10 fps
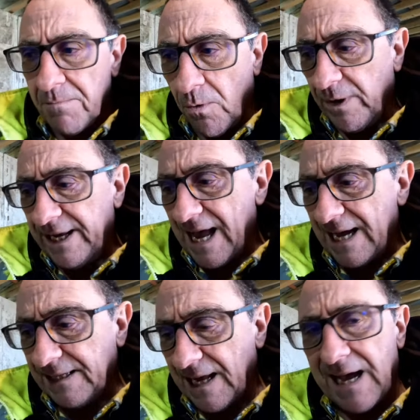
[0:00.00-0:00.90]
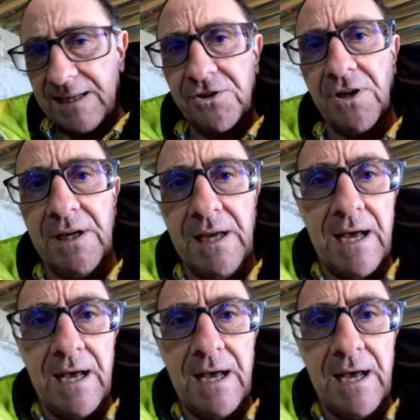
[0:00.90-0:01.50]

But we had actually